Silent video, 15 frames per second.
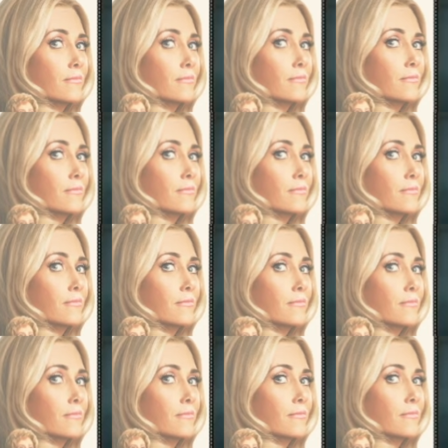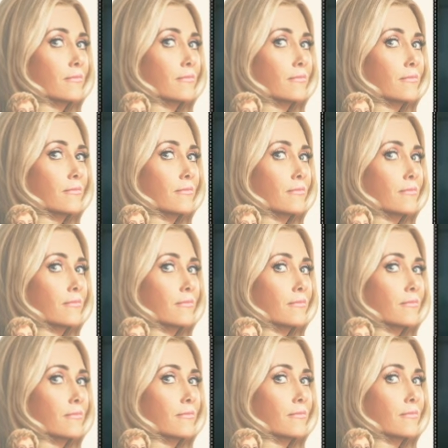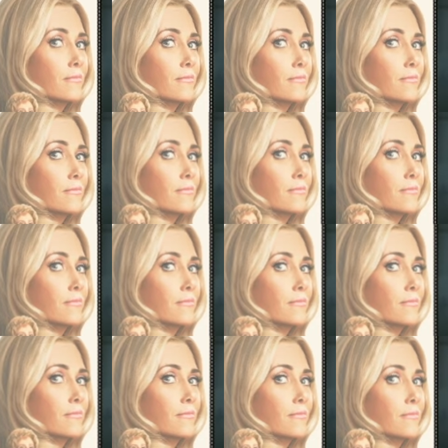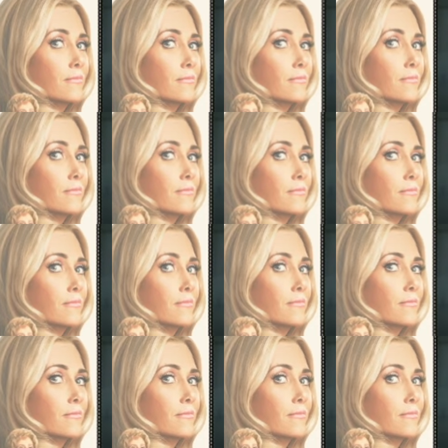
The person shown says nothing.